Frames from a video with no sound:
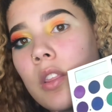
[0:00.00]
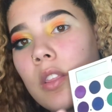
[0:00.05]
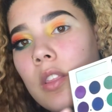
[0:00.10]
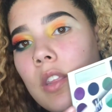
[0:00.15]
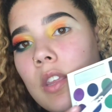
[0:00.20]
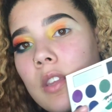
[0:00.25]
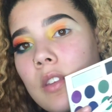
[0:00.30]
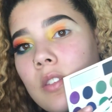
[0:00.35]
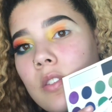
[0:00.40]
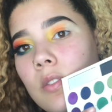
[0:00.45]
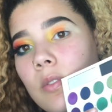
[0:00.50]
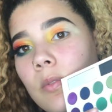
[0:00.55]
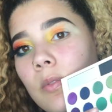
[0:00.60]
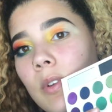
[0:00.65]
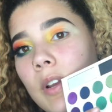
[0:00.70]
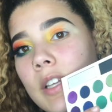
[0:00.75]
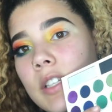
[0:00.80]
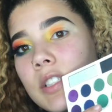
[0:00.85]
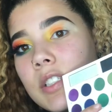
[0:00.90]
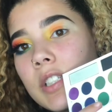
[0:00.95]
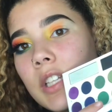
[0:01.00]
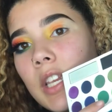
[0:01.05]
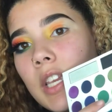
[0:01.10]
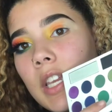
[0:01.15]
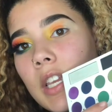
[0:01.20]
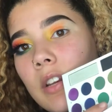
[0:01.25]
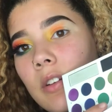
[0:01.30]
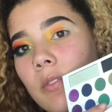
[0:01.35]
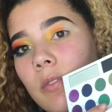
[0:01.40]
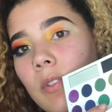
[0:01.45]
this red
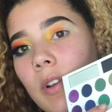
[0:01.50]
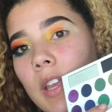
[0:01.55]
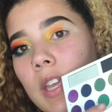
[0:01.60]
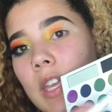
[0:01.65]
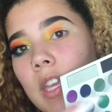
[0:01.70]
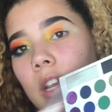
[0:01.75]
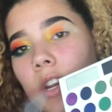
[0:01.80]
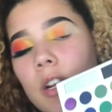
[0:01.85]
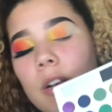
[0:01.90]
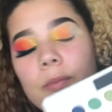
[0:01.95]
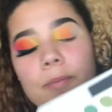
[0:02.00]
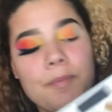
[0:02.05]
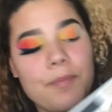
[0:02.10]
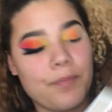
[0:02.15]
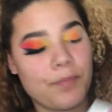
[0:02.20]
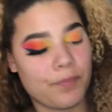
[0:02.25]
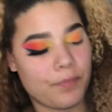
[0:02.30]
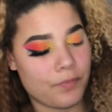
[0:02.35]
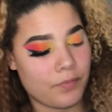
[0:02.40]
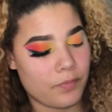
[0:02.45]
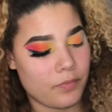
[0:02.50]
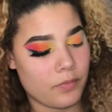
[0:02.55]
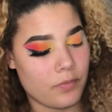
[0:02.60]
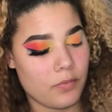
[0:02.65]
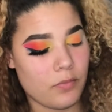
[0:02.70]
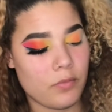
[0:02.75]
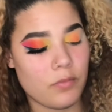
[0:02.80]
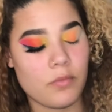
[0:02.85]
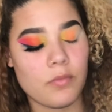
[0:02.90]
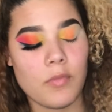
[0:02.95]
shade right here.
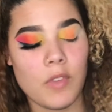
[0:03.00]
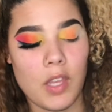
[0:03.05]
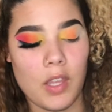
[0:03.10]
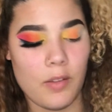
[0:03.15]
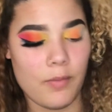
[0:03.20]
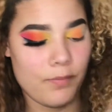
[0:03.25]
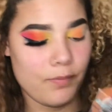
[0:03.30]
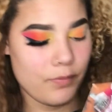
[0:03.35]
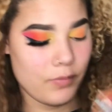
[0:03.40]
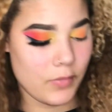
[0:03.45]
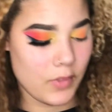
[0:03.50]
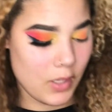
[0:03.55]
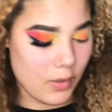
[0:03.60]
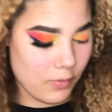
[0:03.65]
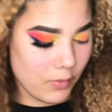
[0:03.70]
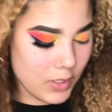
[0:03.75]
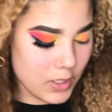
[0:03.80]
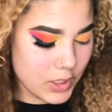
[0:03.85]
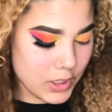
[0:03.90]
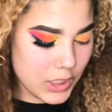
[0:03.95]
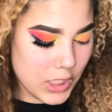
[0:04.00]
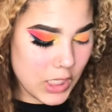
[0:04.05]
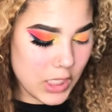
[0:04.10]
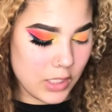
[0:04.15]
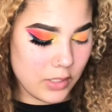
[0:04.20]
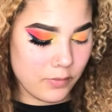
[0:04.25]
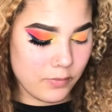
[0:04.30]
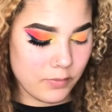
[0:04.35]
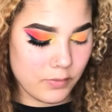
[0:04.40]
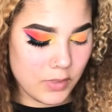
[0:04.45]
Yeah, that red
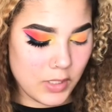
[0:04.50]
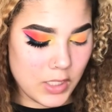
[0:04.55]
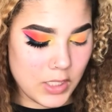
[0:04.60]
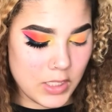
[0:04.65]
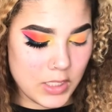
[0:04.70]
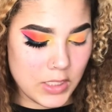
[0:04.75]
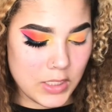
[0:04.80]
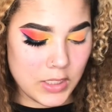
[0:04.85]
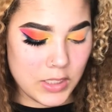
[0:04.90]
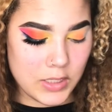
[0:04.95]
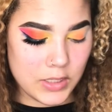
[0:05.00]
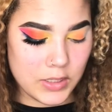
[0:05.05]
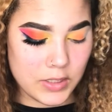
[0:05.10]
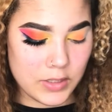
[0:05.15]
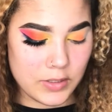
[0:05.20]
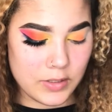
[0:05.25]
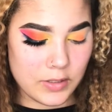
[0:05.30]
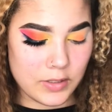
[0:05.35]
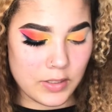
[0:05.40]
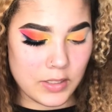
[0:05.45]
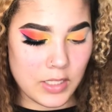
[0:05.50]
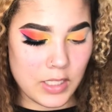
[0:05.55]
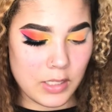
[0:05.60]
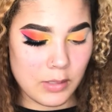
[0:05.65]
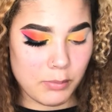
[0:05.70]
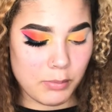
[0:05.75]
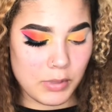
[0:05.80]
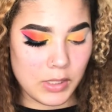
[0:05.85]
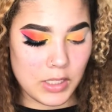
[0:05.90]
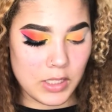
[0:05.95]
shade. Just
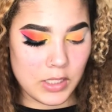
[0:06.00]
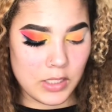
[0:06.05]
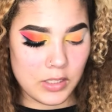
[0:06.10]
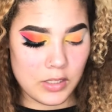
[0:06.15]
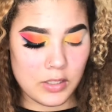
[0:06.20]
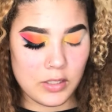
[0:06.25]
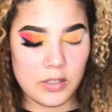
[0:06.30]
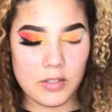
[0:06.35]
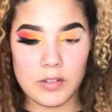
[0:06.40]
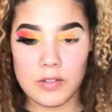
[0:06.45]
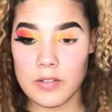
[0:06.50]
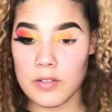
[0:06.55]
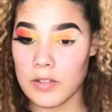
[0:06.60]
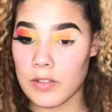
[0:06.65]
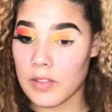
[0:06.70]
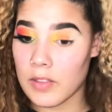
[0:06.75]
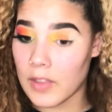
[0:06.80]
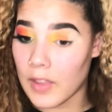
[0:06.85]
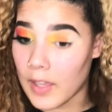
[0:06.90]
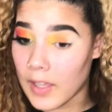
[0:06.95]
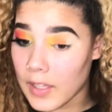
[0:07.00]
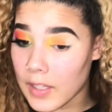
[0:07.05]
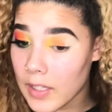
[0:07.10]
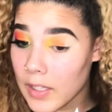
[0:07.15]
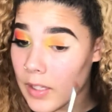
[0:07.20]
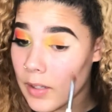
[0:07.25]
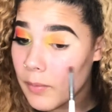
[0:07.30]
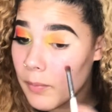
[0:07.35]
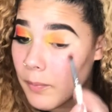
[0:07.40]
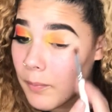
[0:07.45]
stamping that
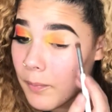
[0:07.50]
in.